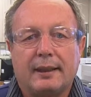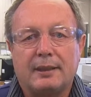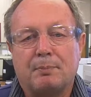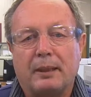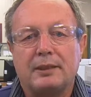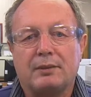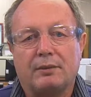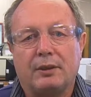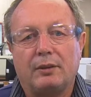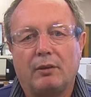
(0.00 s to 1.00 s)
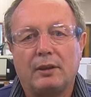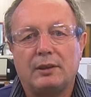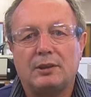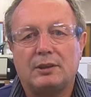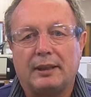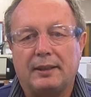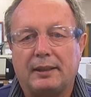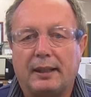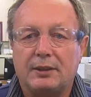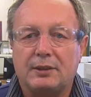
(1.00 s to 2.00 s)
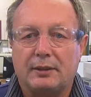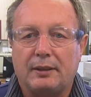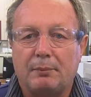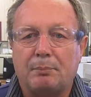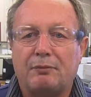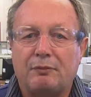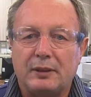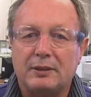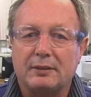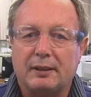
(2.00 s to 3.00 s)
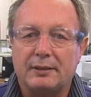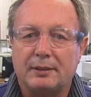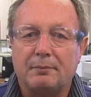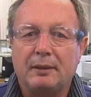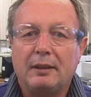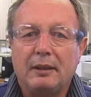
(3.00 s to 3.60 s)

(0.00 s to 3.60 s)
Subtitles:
is based on the knowledge, dedication and professionalism